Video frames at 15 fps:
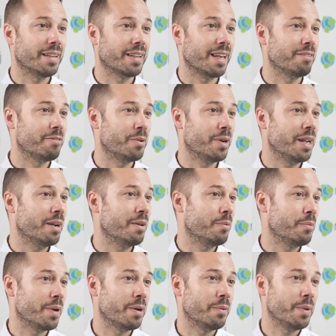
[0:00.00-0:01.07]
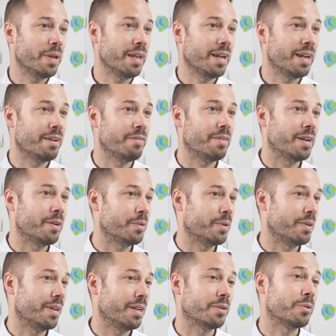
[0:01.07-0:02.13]
California, where we have
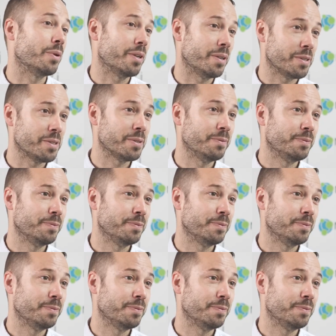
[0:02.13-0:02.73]
our headquarters.